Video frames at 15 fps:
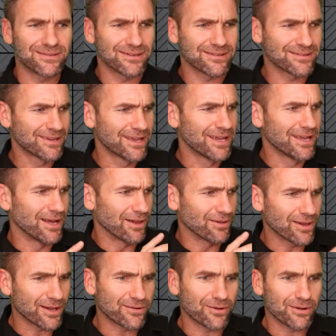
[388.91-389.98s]
it's
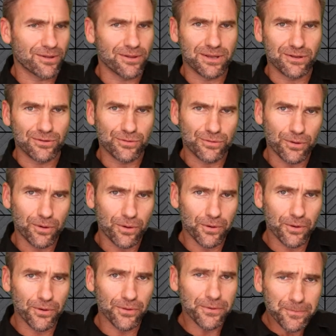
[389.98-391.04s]
electrically
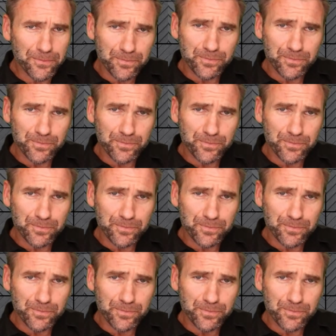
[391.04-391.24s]
controlled